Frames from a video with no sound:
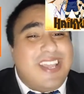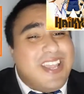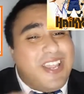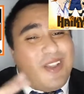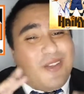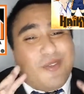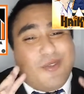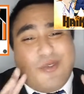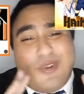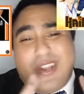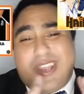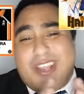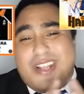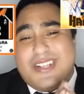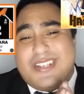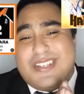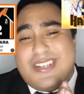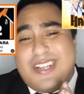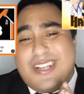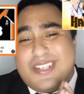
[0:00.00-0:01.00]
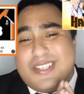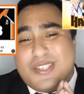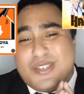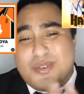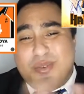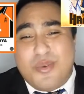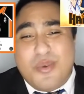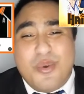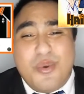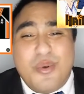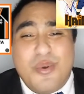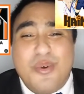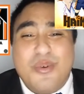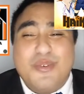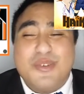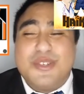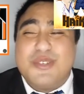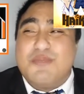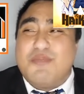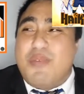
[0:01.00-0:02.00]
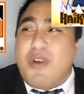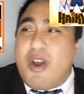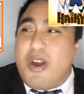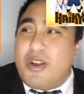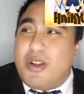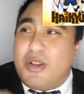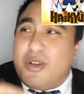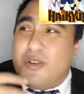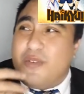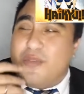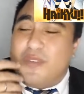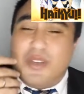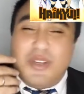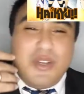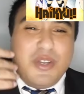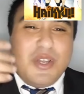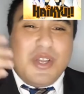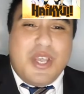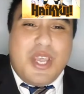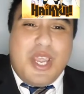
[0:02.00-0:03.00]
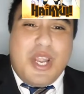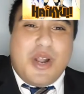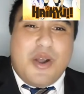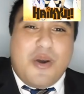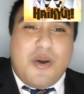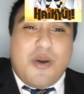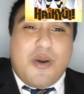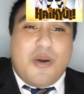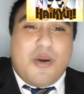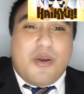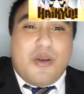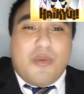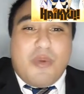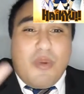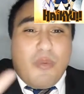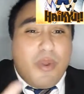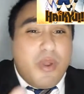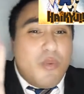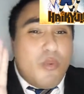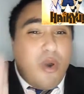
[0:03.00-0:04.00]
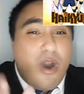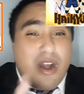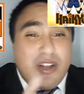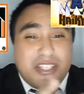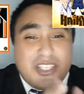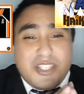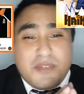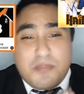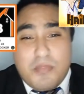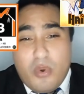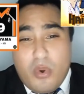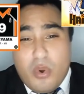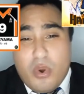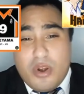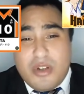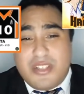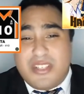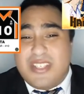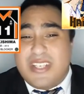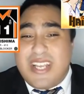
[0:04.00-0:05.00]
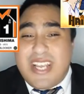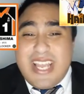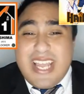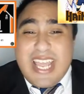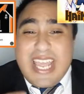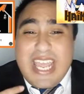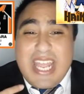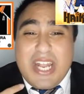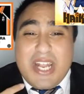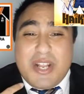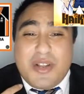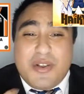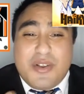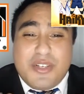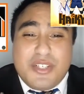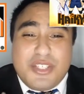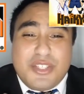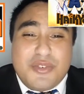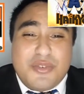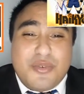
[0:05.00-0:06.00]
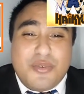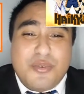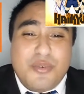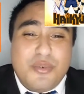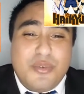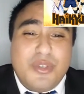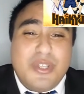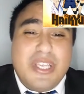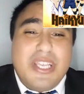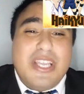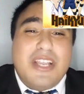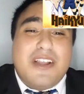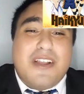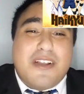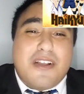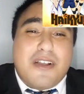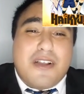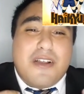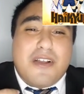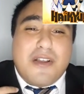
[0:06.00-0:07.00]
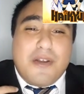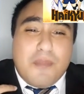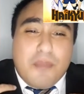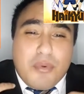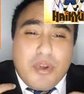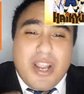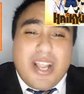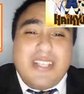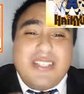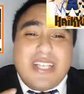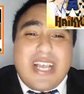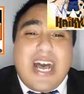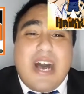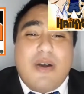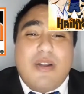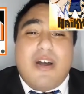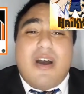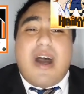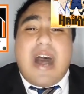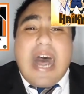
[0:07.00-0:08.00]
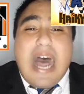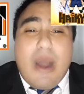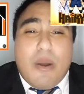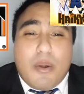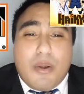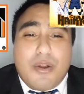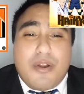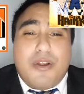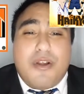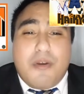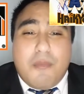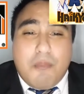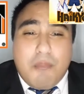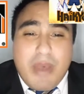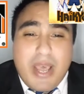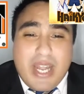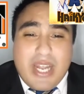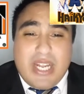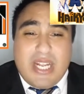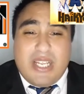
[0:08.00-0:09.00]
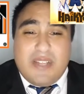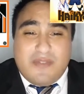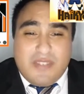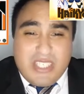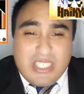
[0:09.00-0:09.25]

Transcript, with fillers: Including in, in schools, part of you know, when we watch sports, it truly brings out our competitive